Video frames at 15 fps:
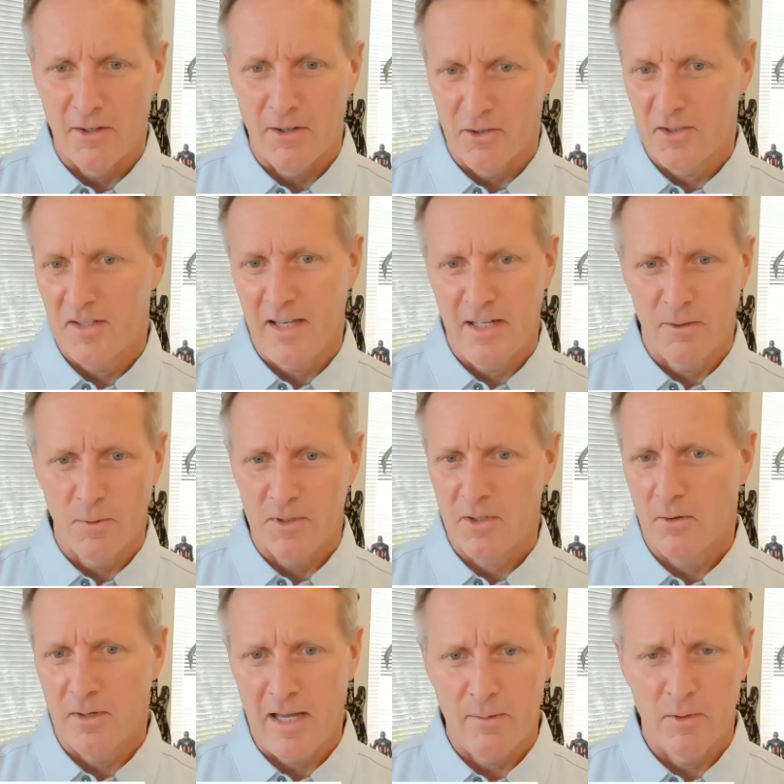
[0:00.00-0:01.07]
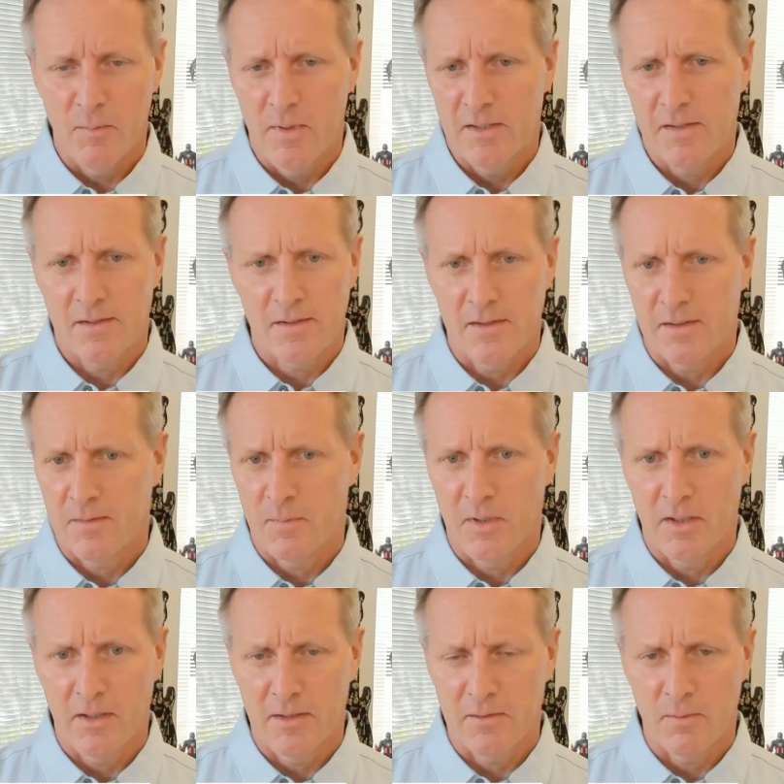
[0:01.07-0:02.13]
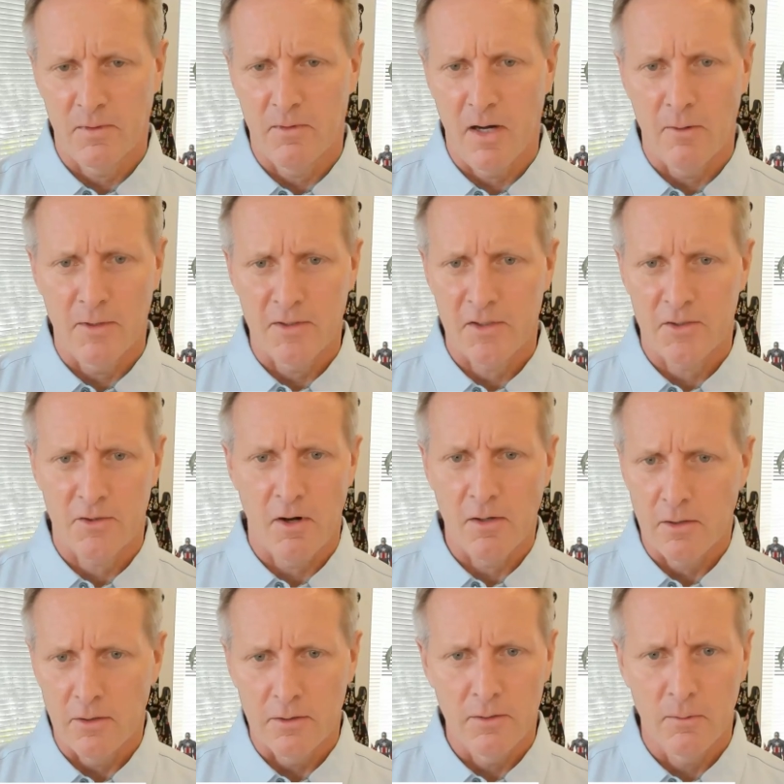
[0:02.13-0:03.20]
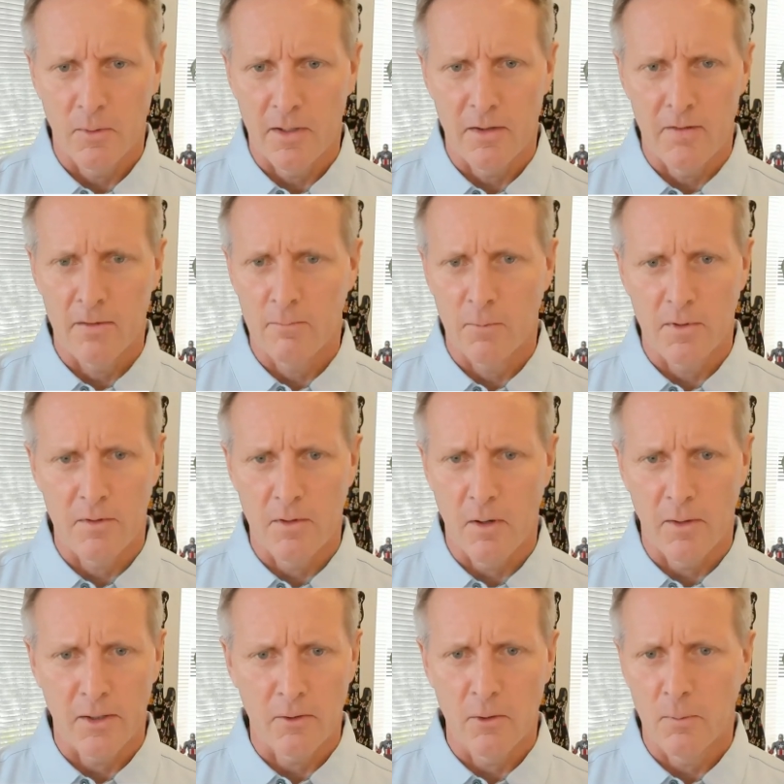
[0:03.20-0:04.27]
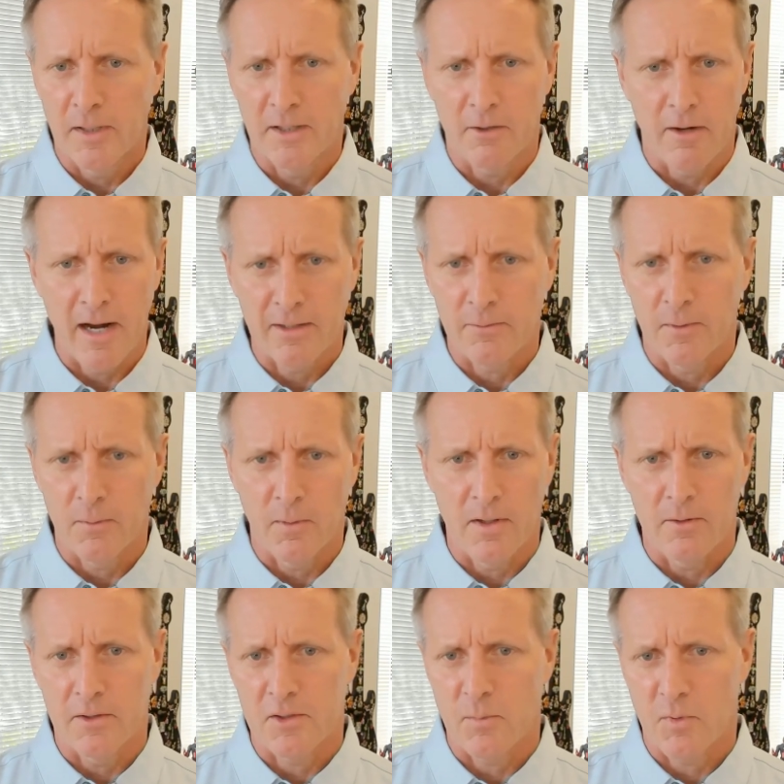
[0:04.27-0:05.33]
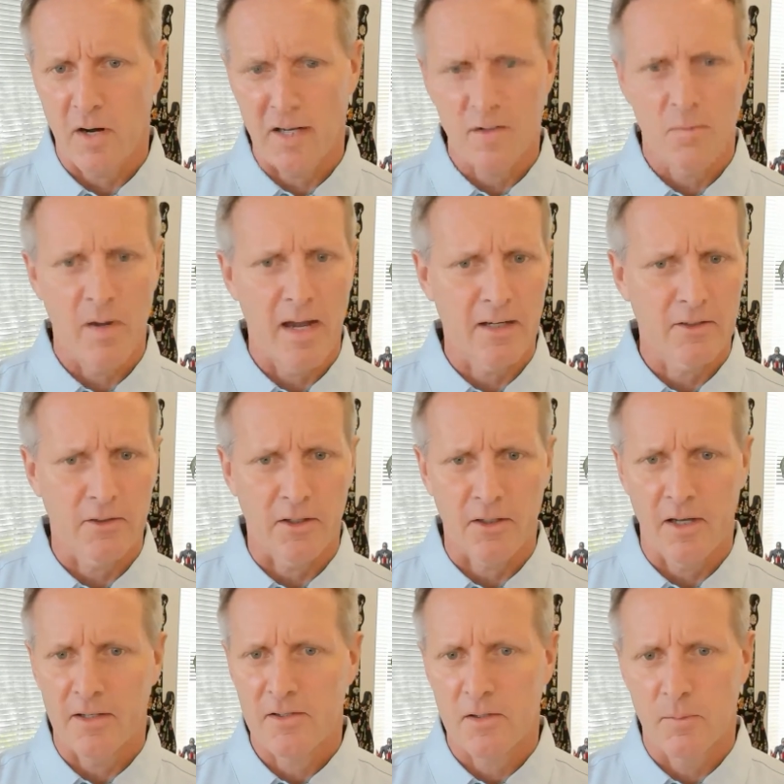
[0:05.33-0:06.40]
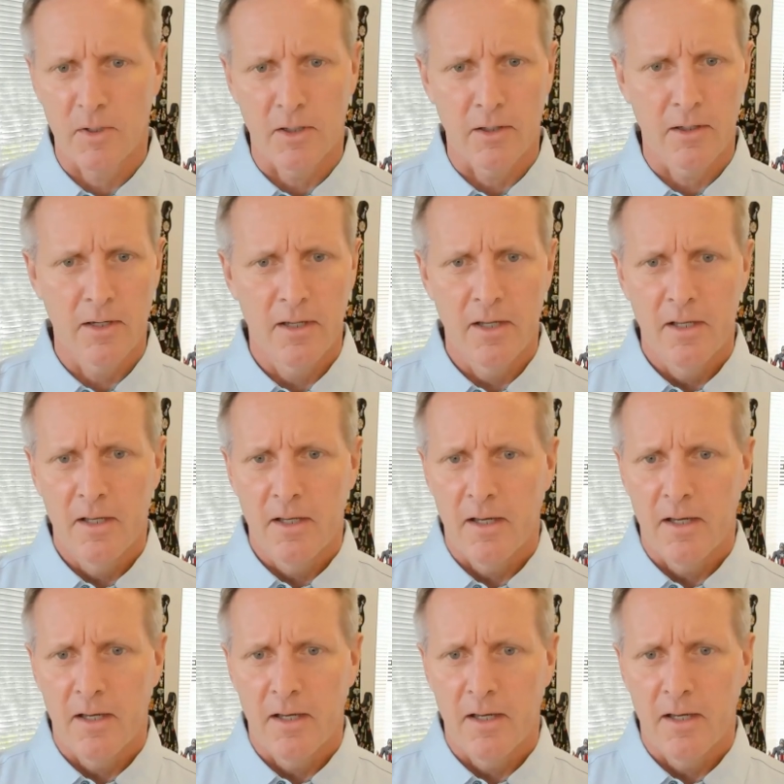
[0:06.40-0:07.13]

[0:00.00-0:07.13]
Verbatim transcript: understanding what's going on with businesses because we've always struggled with with knowing who we interact with, whether it's a prospect or a customer,